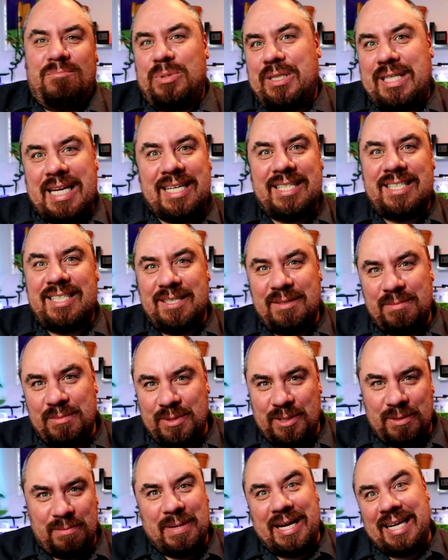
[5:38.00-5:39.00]
potassium
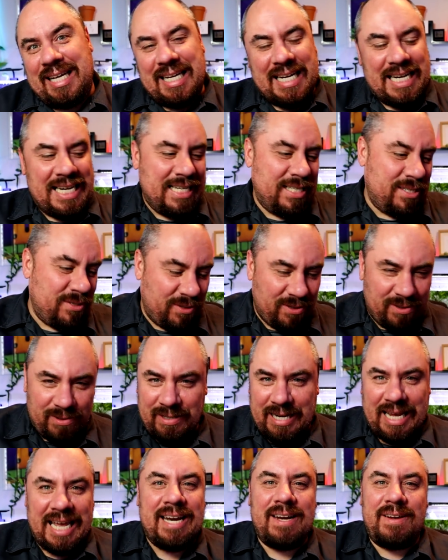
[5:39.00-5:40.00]
or manganese or
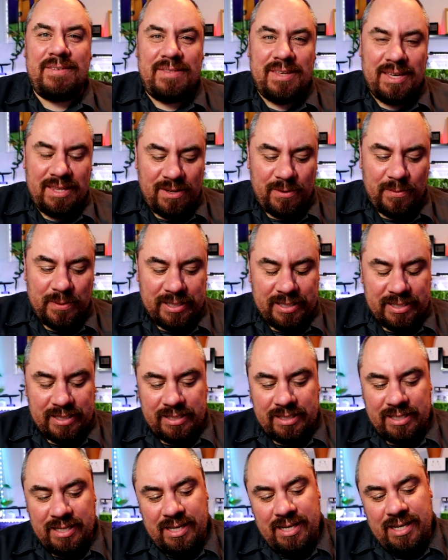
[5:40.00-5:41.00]
any of the other ones.